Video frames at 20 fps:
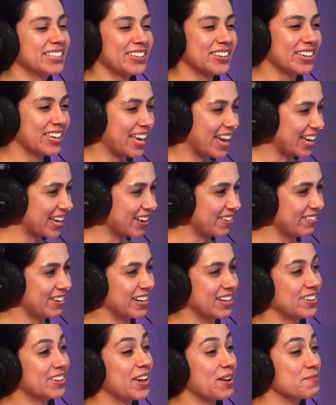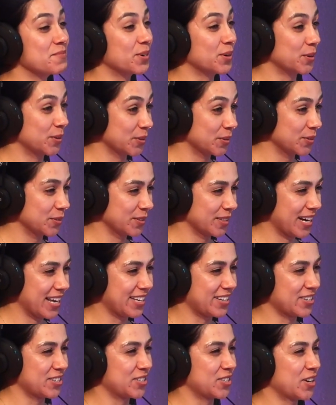you can't get red. You get maroon
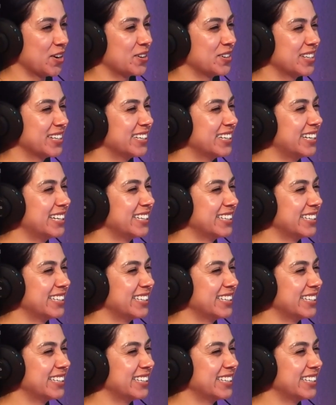like okay, your shirt.